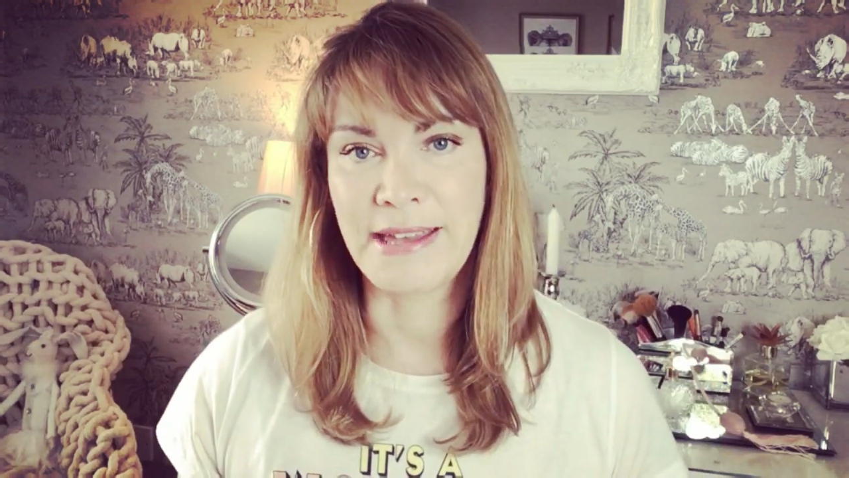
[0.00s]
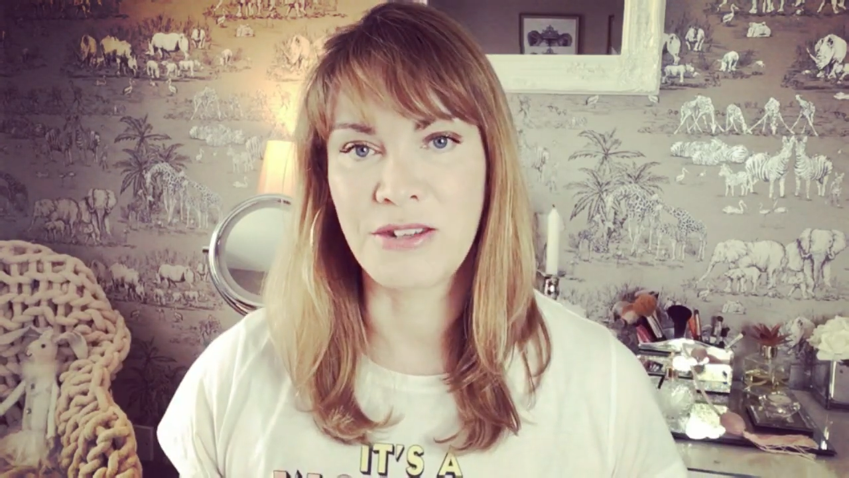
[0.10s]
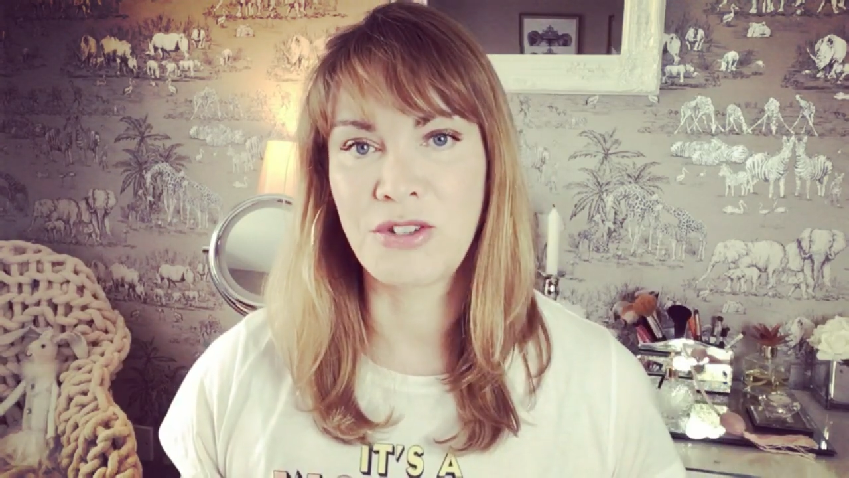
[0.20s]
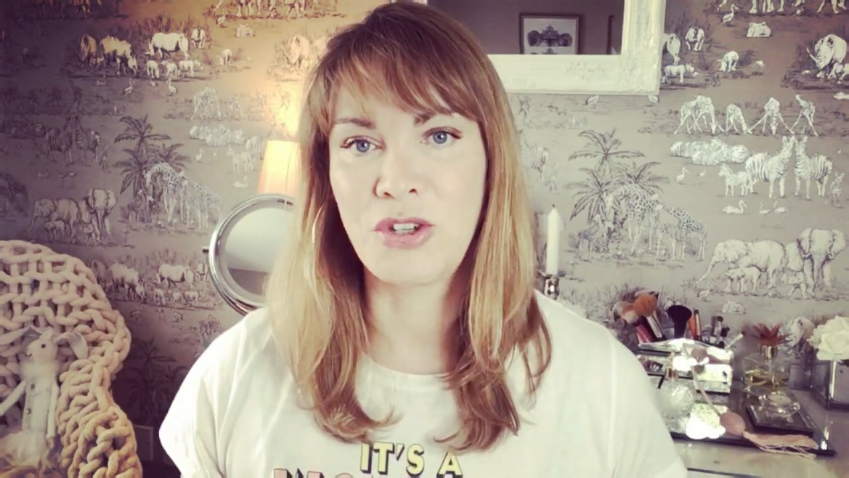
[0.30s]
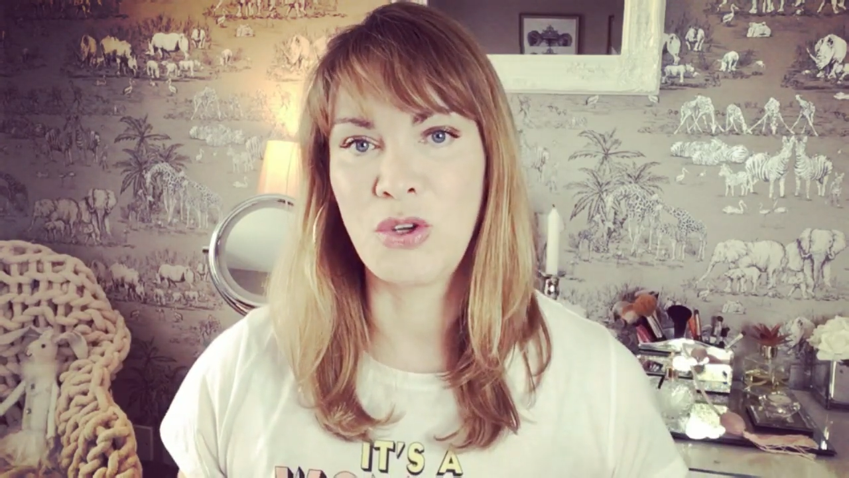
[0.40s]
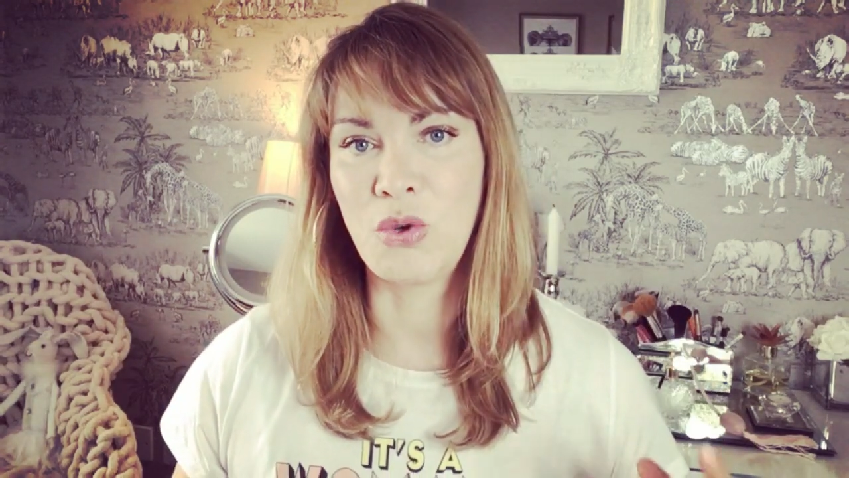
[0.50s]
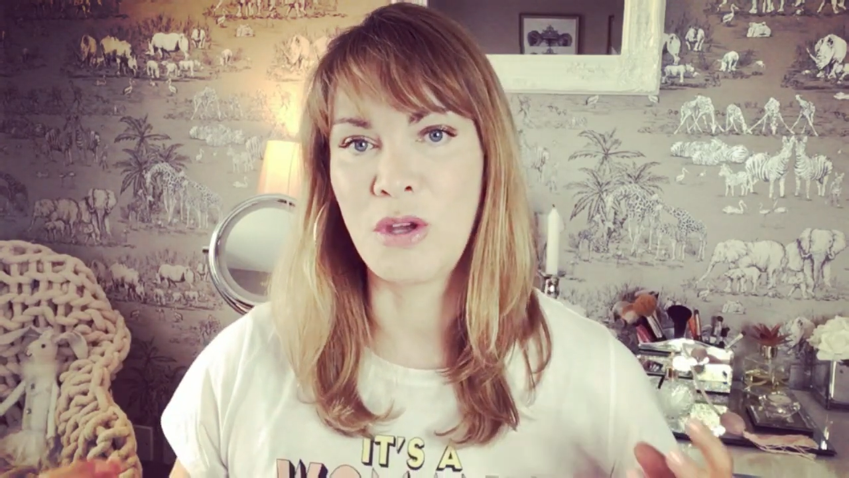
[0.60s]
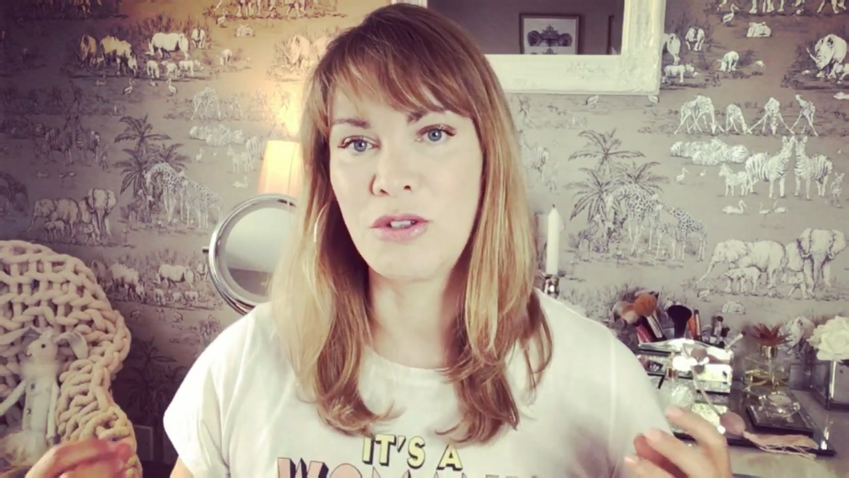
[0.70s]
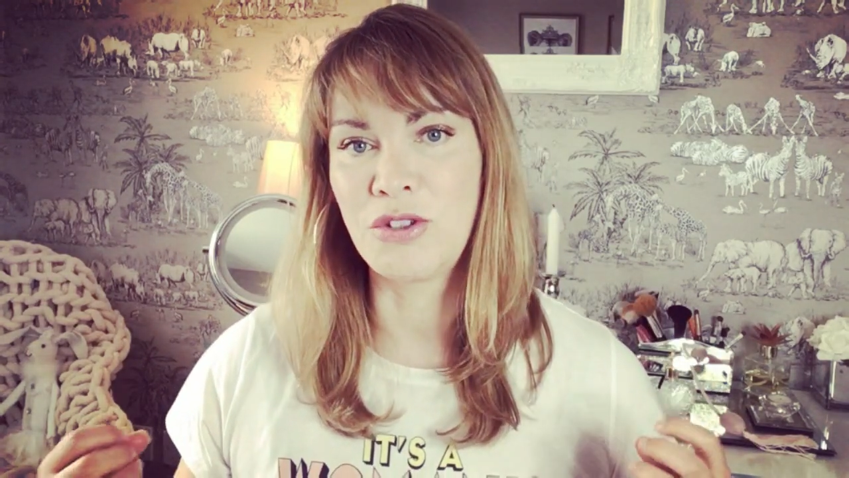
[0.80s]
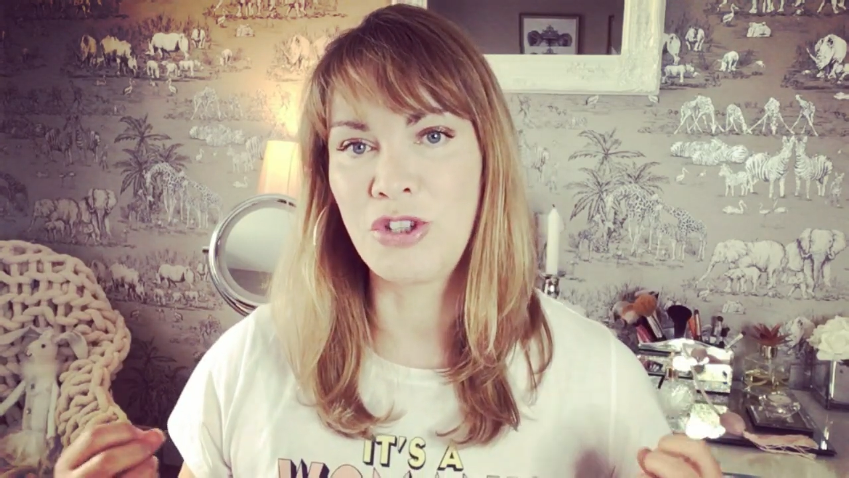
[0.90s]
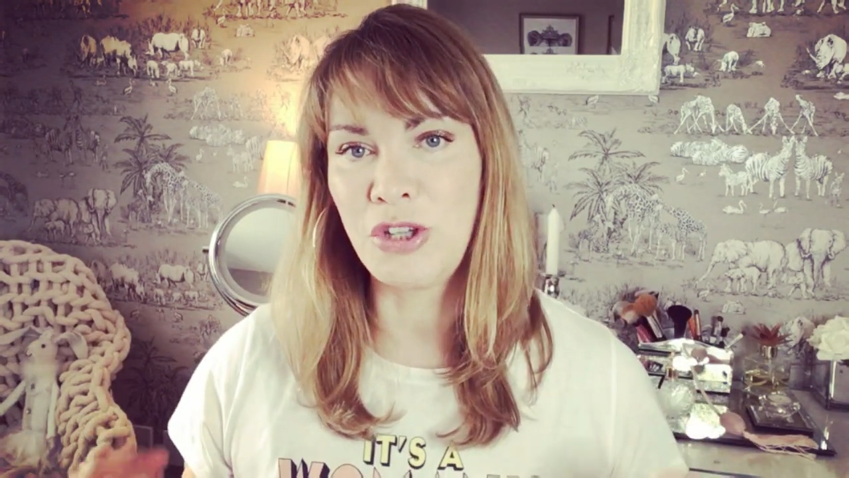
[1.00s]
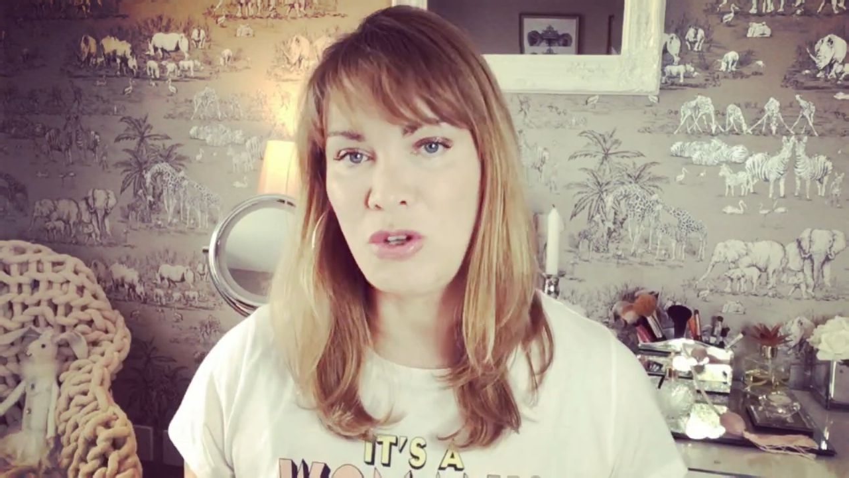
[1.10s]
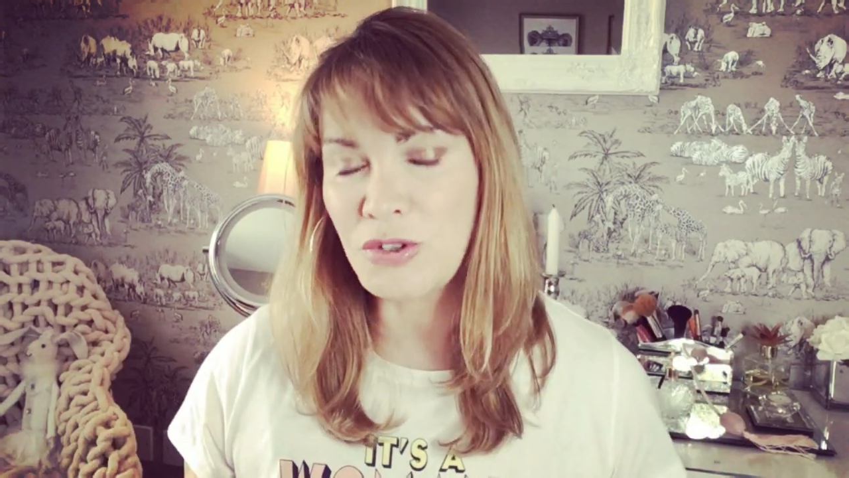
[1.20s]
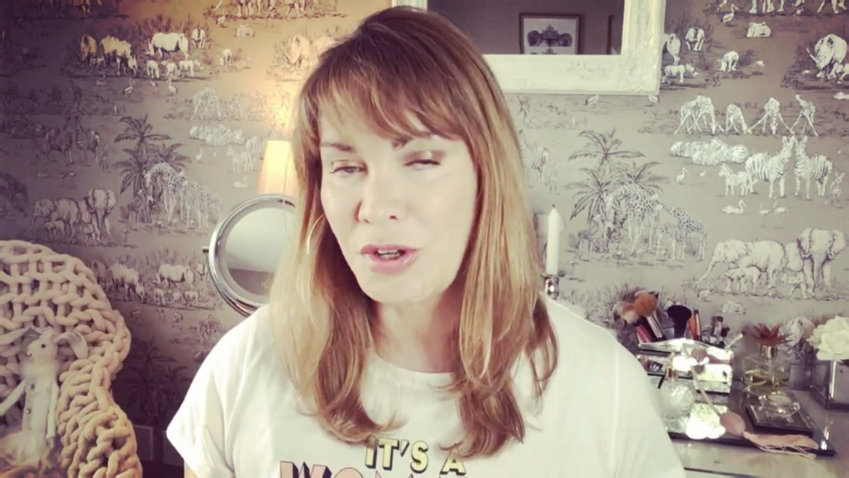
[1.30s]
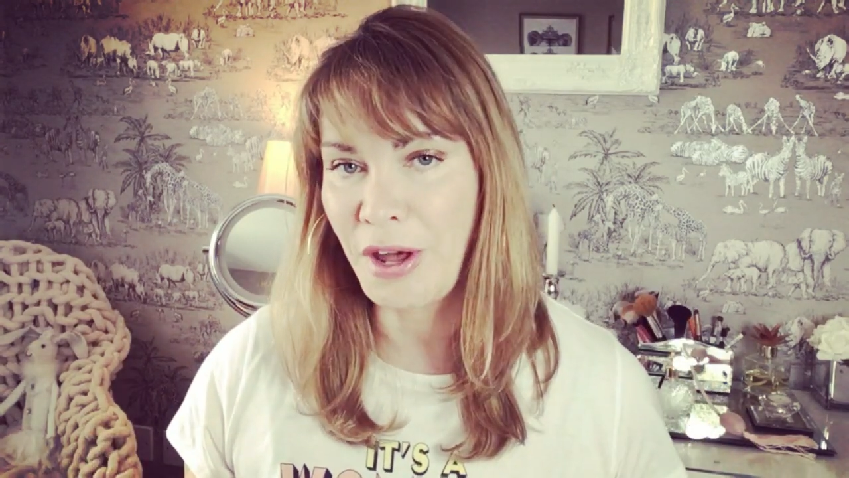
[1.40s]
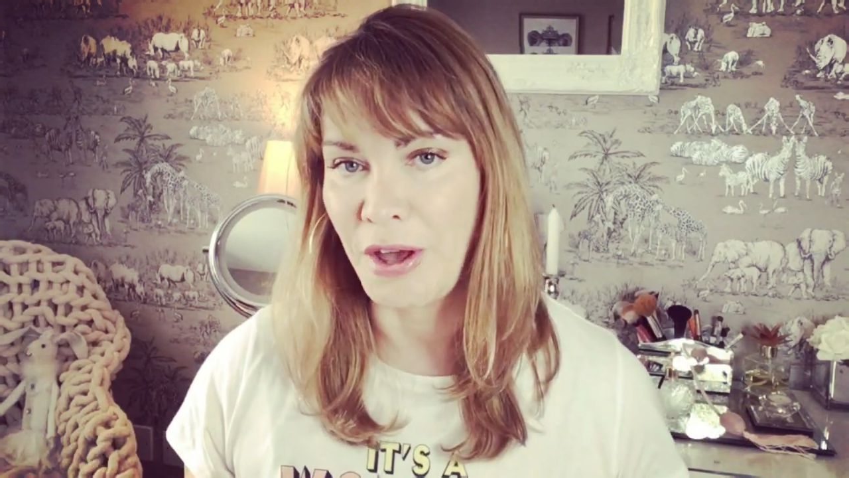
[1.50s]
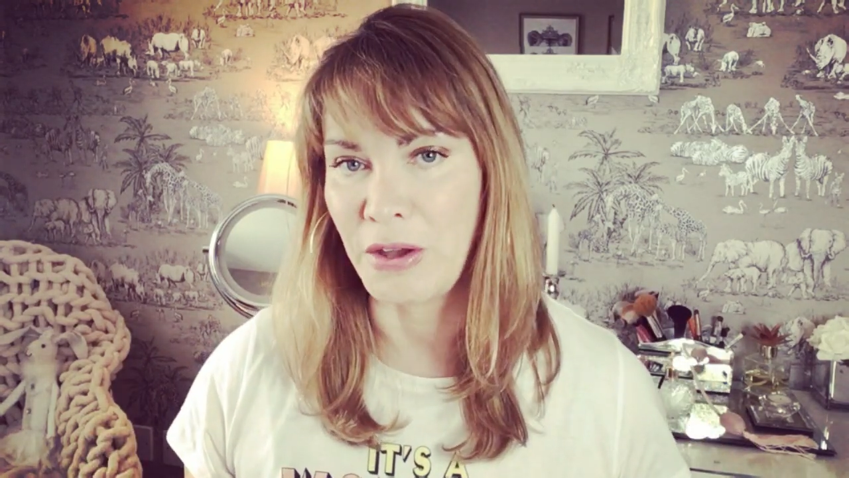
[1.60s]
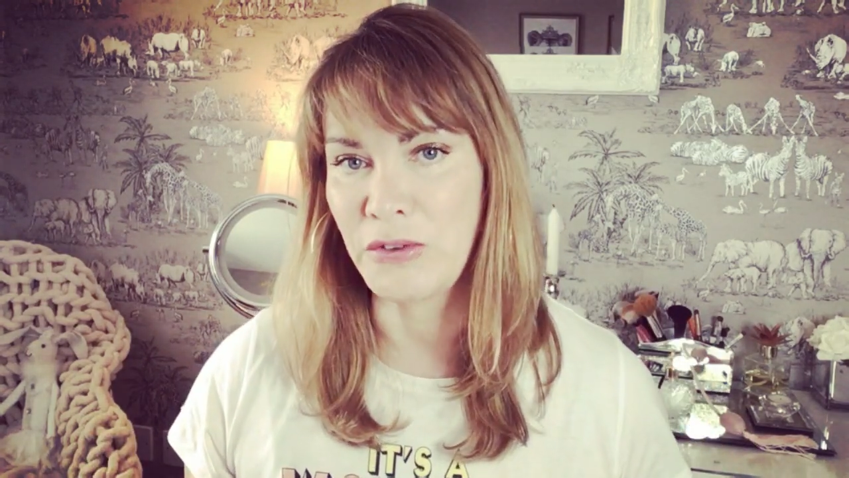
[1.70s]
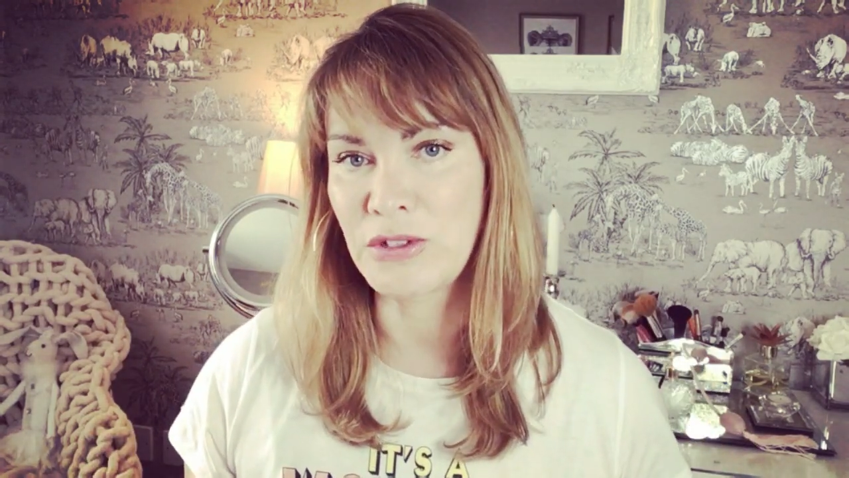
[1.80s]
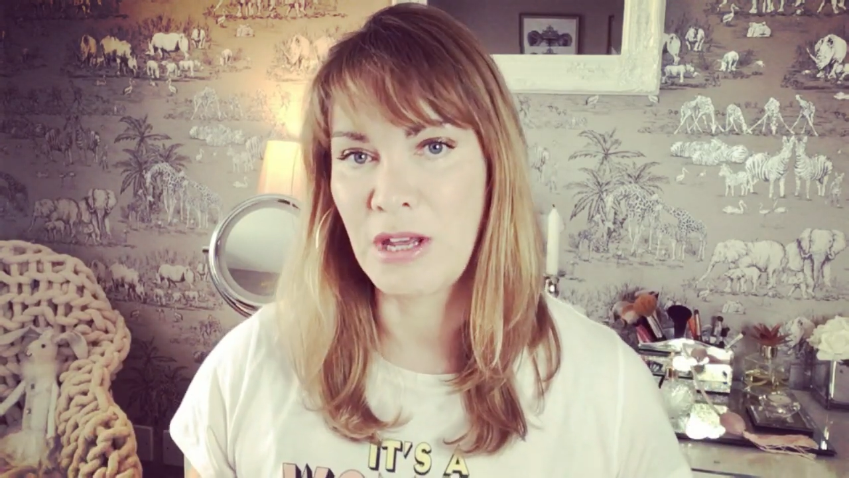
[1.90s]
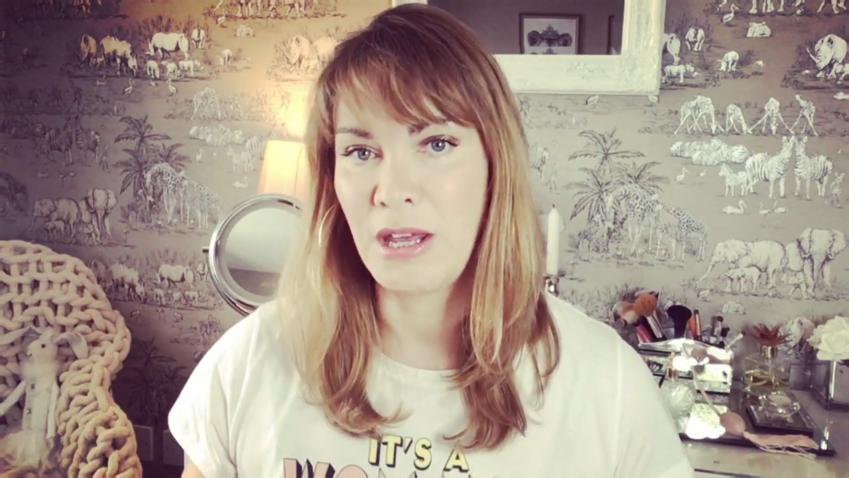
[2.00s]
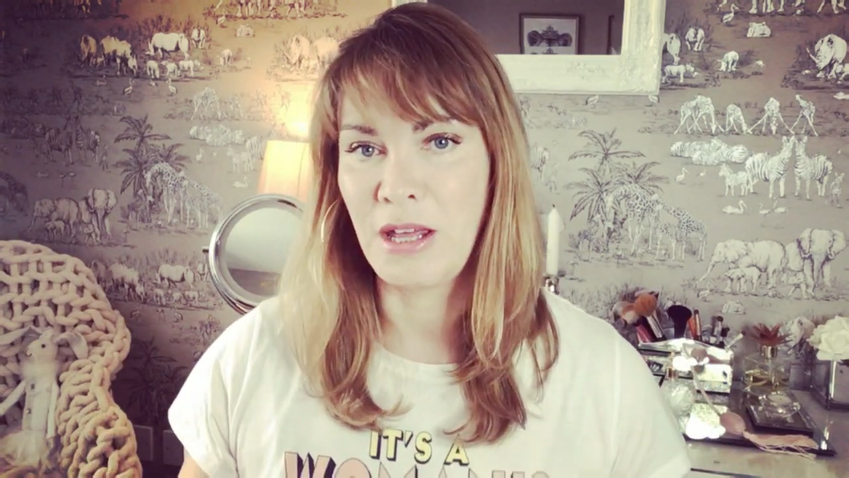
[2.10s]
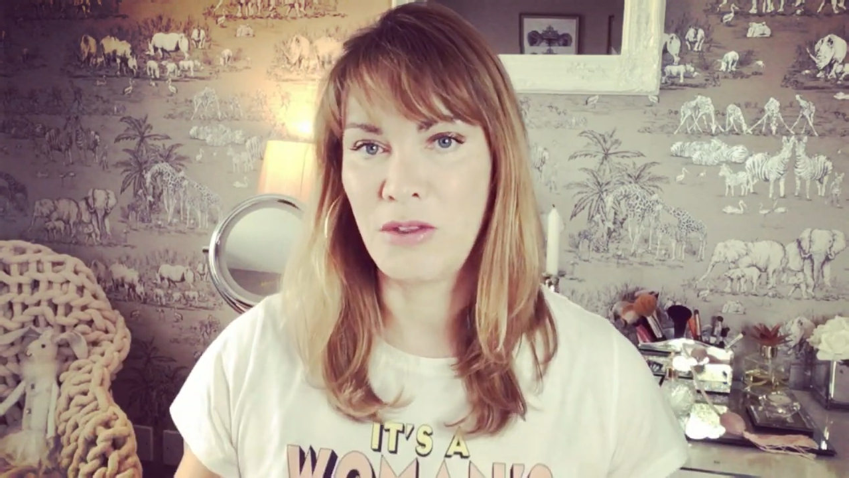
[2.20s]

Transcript: is to choose clothes